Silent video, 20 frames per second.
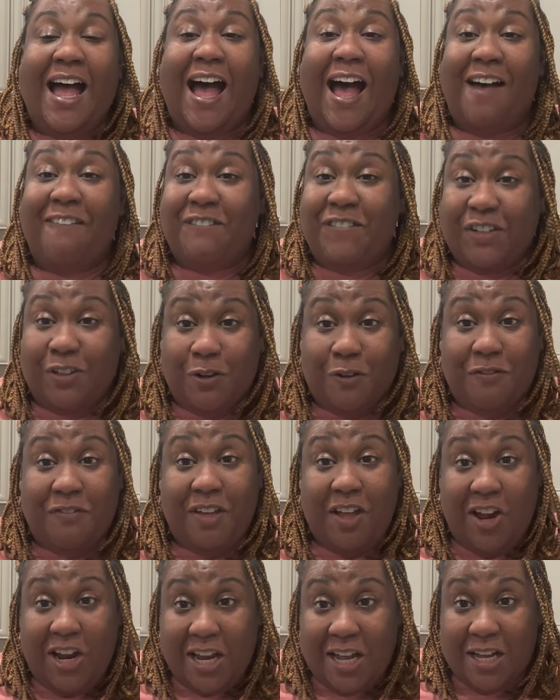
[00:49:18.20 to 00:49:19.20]
I feel
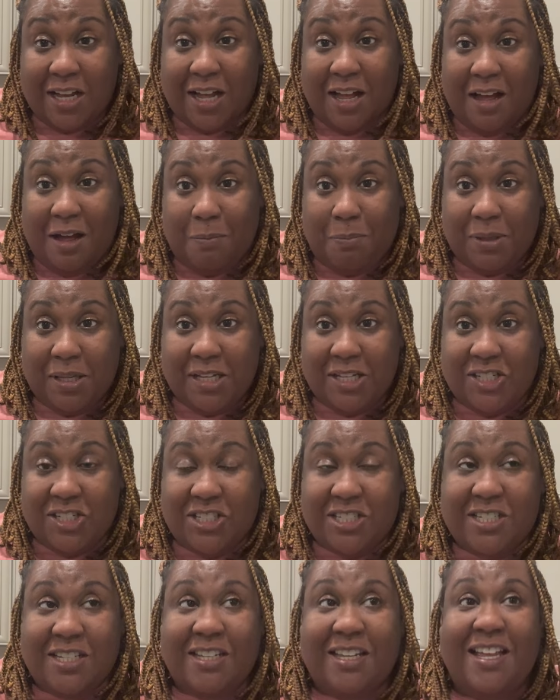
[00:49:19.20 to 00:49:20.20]
very
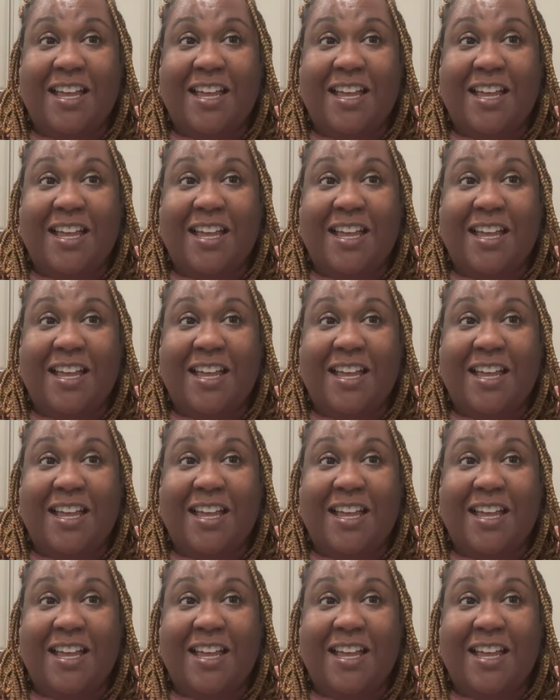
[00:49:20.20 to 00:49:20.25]
accomplished.